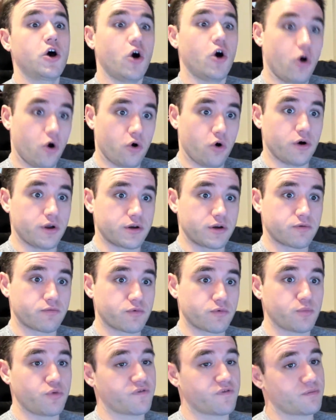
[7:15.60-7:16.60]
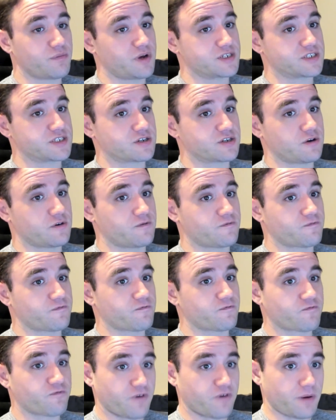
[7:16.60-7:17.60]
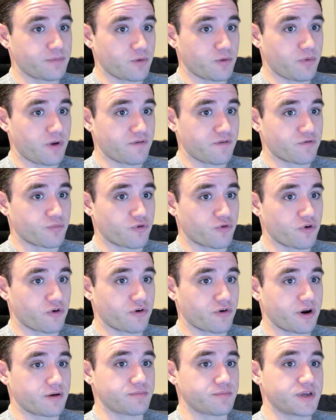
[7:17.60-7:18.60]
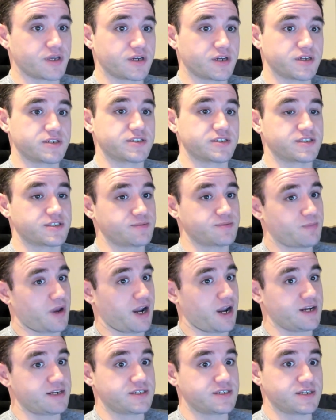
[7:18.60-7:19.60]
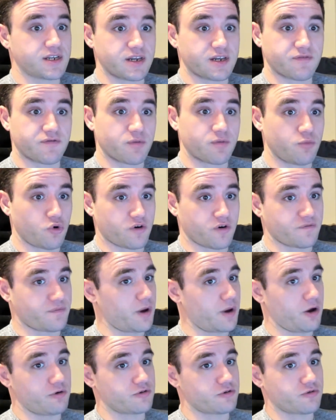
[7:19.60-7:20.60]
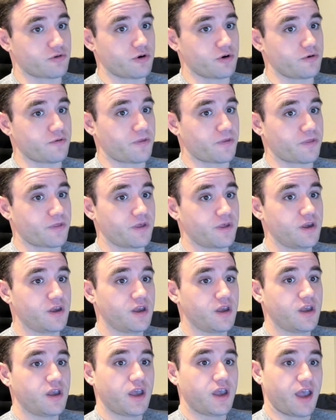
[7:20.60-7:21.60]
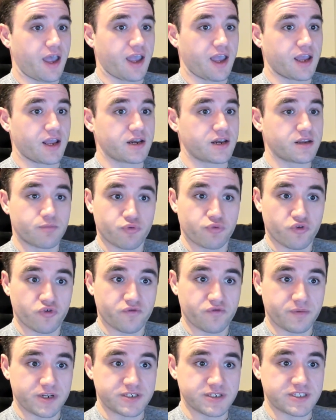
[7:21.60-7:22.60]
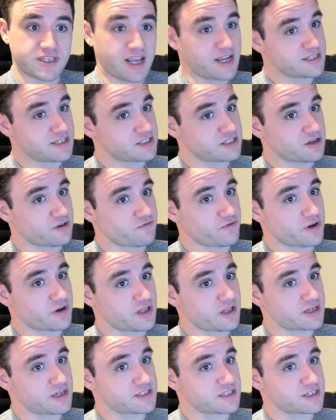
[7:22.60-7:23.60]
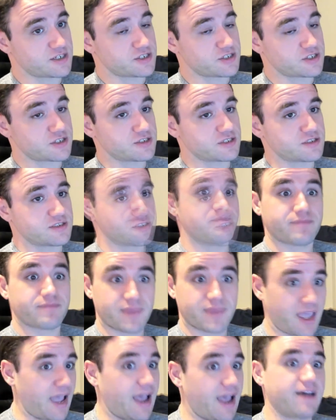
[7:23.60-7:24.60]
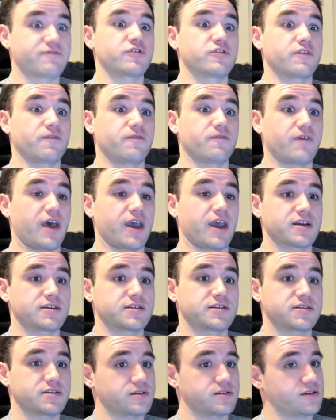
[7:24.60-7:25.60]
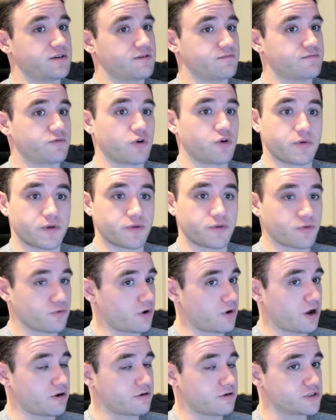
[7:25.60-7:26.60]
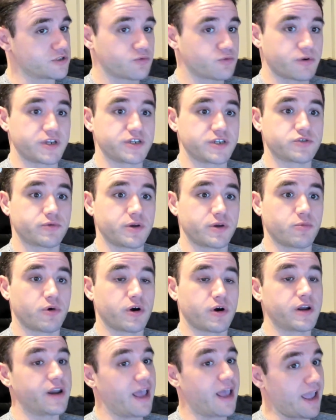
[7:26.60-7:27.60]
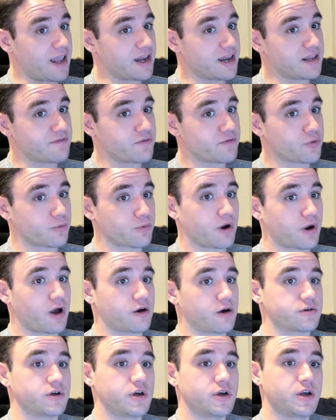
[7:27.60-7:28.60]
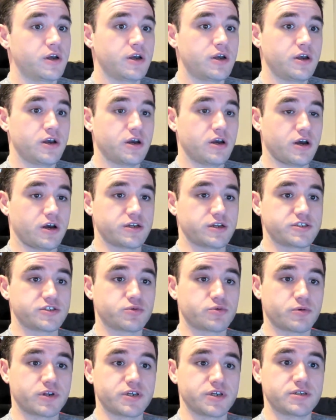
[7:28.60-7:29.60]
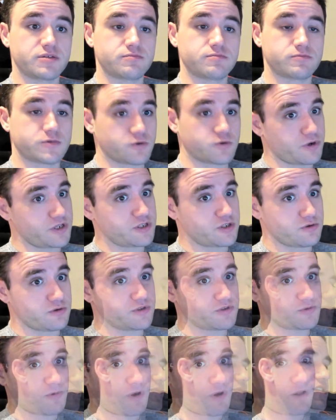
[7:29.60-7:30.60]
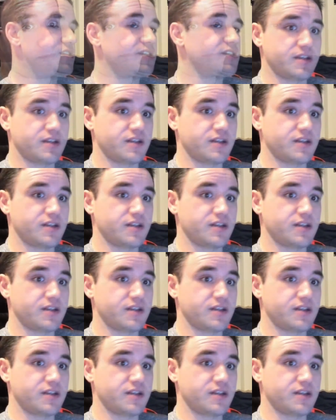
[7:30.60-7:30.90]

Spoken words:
on removing myself from the waiver program, because I did even more of my own growth and improvements and self-realizations after the fact, going throughout 2021 and even throughout 2022 as well.